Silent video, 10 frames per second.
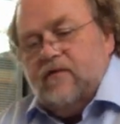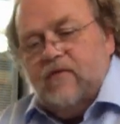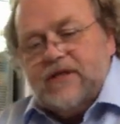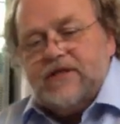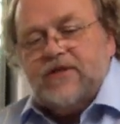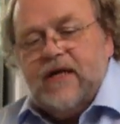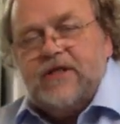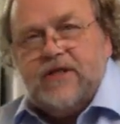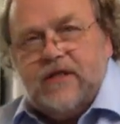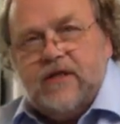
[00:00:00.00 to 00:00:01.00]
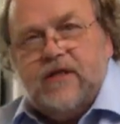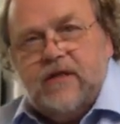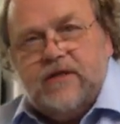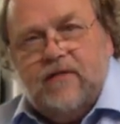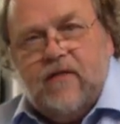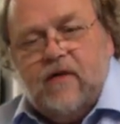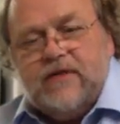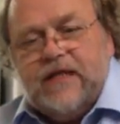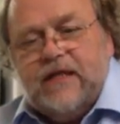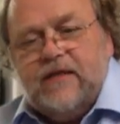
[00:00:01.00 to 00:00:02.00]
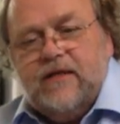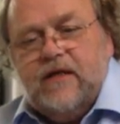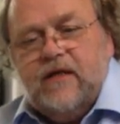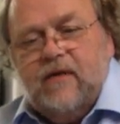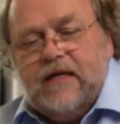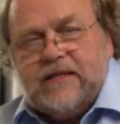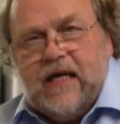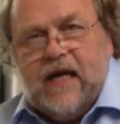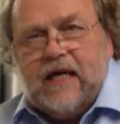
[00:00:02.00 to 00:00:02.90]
Registration to vote in the USA